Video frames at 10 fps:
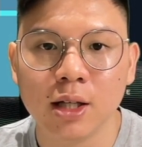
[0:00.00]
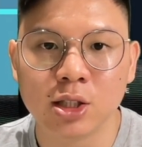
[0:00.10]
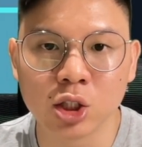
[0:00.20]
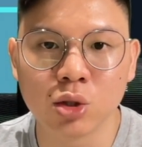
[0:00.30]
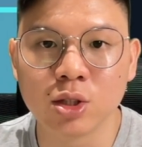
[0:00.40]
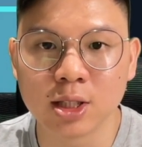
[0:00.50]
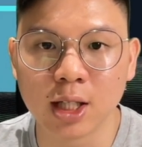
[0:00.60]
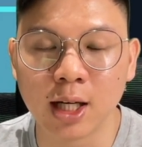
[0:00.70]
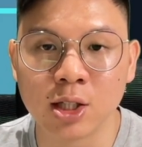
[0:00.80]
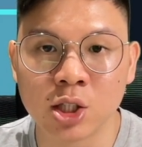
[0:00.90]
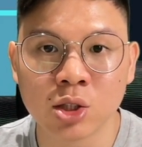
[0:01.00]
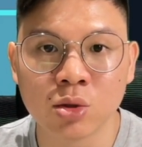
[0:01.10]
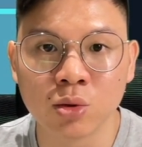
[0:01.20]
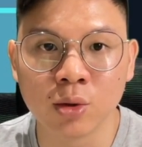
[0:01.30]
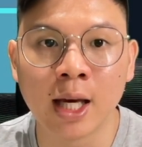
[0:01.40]
just
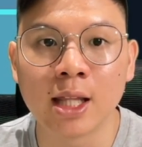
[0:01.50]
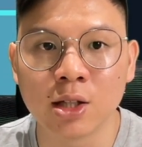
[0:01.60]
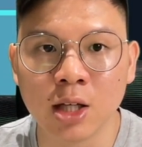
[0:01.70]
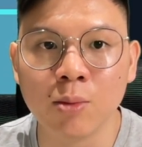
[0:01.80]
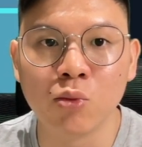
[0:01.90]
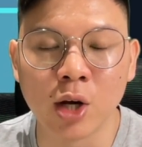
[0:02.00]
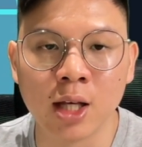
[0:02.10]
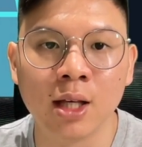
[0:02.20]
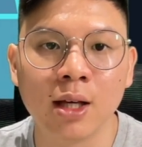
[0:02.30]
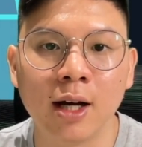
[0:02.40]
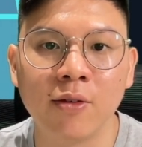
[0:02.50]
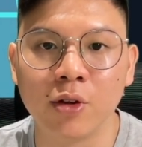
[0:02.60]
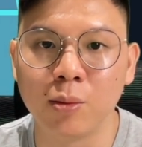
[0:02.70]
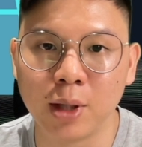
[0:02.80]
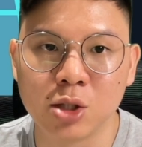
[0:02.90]
to get the team ready for
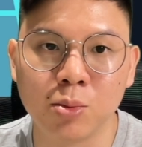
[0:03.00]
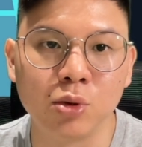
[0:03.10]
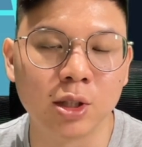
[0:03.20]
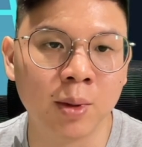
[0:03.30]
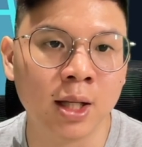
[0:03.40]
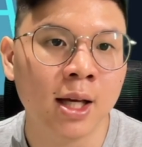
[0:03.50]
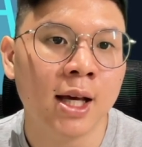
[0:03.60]
the bench boost. I mean,